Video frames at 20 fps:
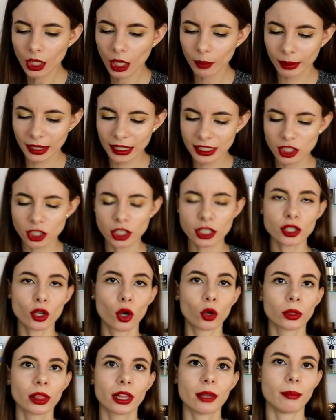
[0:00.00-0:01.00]
but that's just
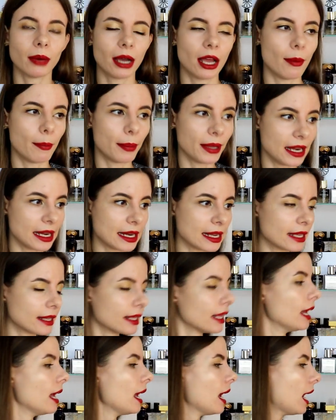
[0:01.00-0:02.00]
only my
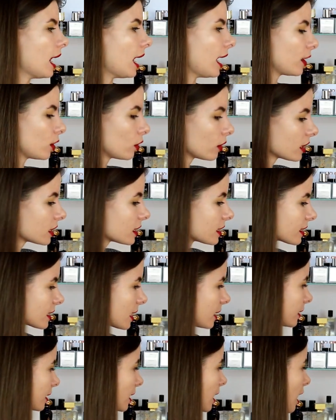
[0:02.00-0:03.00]
opinion. I don't
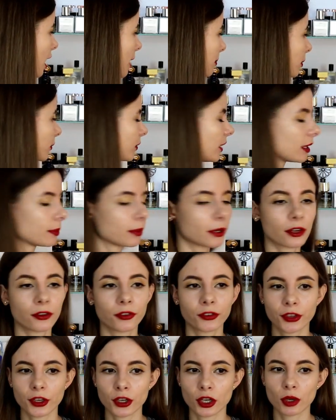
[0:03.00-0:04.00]
understand the hype of that
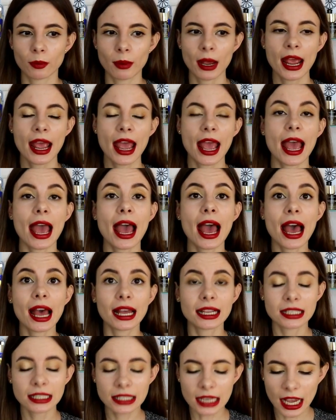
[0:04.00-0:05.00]
perfume,
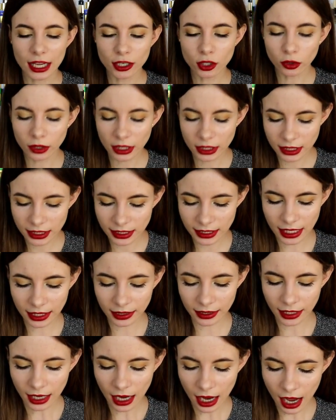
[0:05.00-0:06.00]
and I don't
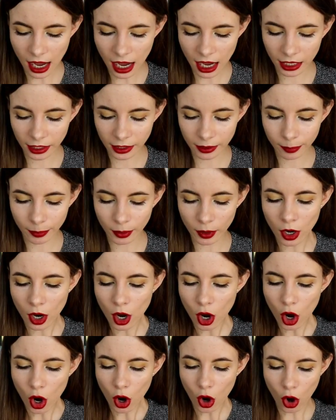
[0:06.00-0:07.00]
understand the hype
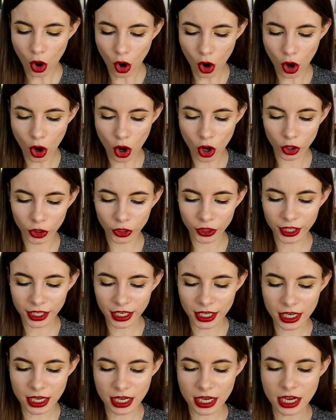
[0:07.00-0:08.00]
on
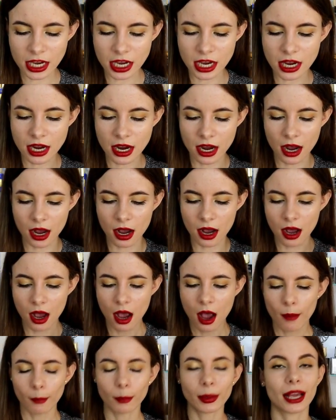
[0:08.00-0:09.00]
the
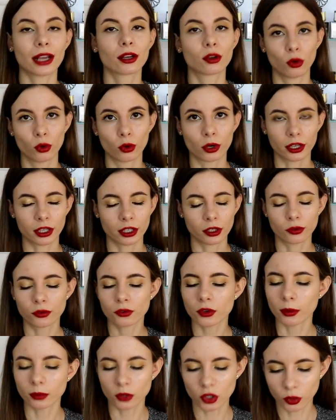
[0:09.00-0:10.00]
Black Orchid
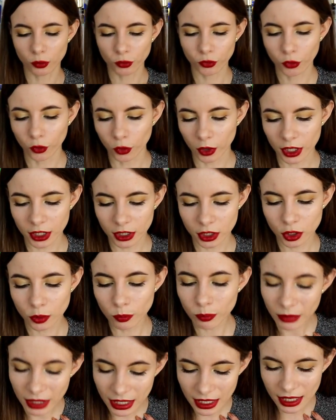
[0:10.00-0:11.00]
from Tom Ford. To
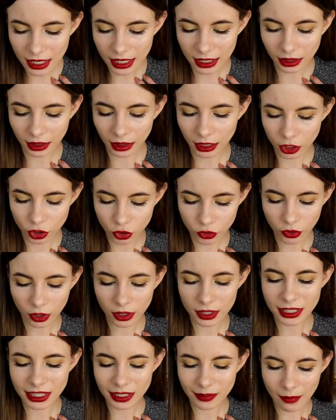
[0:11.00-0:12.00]
me, it
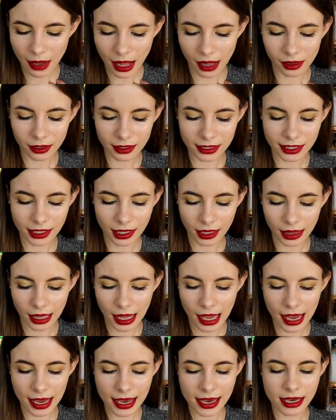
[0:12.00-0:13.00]
literally smells
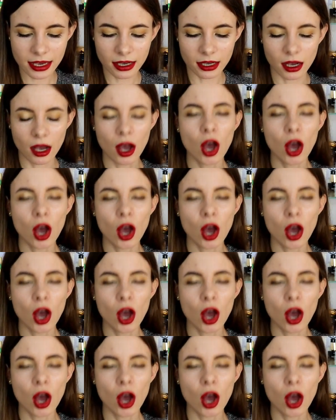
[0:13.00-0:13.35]
like